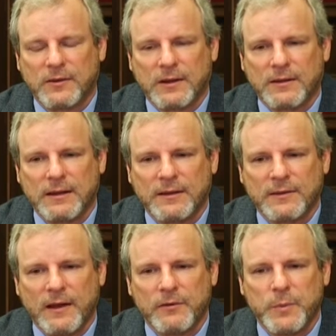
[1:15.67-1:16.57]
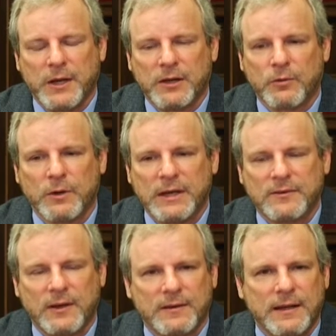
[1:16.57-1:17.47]
The things, everybody
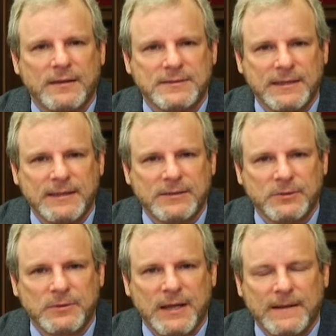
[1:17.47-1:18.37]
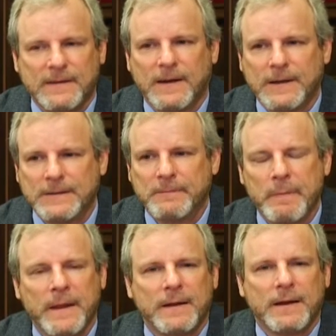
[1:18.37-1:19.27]
agrees that things need to get done.
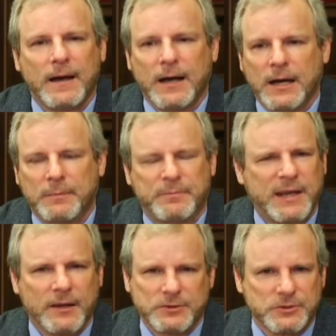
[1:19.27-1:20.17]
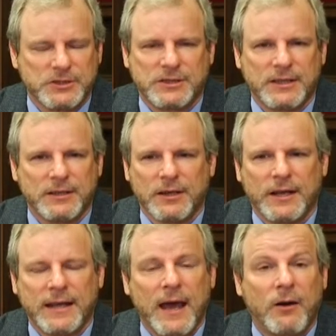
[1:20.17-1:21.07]
Council just didn't
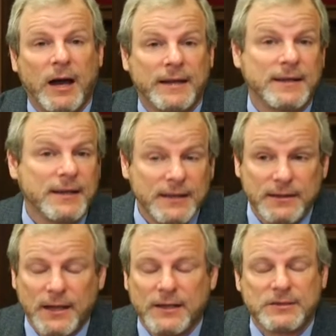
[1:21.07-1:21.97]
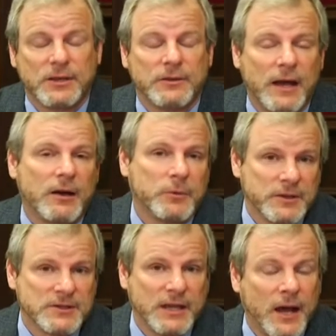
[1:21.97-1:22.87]
like how I did it, so now I
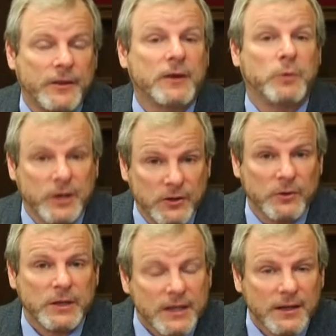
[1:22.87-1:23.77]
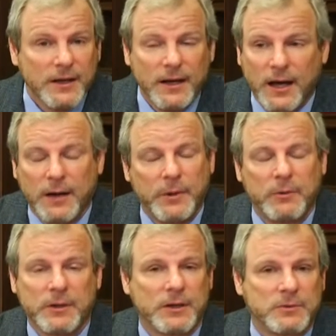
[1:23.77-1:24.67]
want to see how they want to do it.
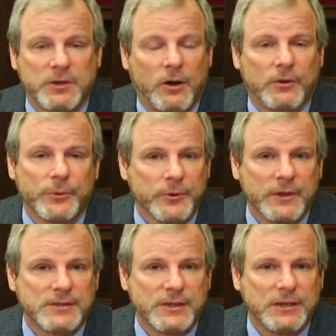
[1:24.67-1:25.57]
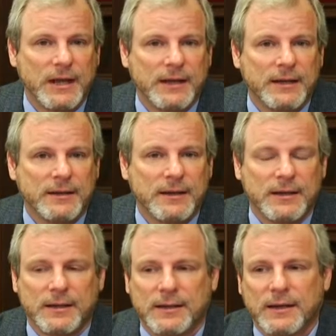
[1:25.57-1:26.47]
But we're going to talk through this,
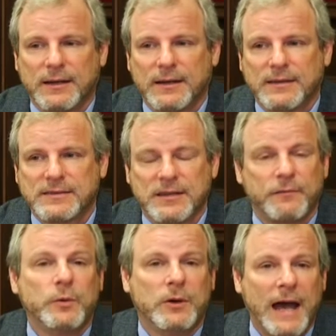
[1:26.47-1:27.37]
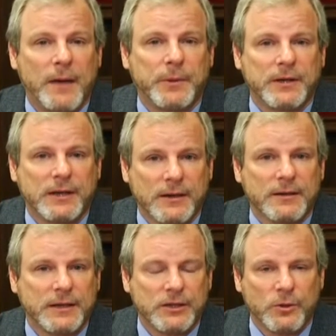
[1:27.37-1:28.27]
and stuff will happen
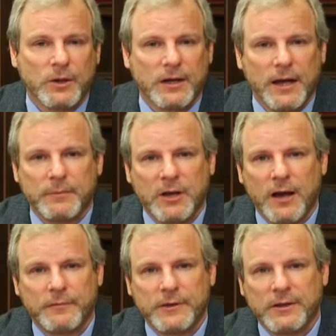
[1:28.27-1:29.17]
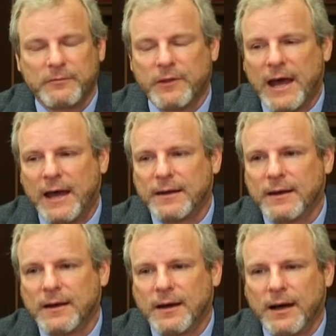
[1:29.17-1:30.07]
here in York. I am confident of that.
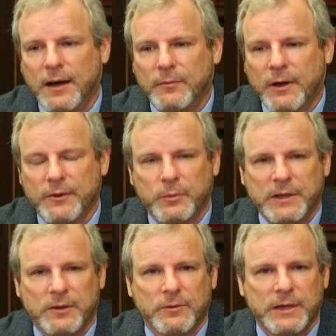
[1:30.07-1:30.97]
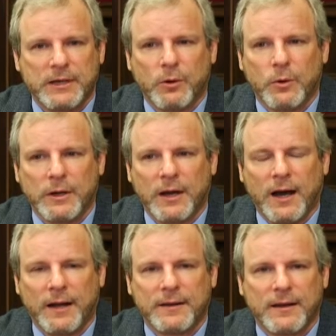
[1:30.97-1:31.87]
Whether we agree or
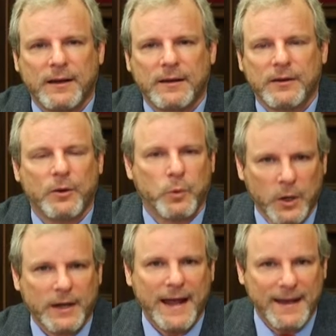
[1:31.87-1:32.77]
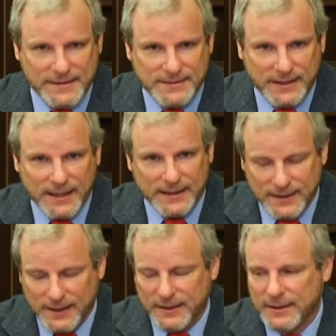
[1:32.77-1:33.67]
not, the work has to
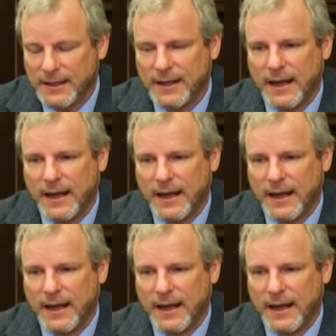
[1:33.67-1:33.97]
get done.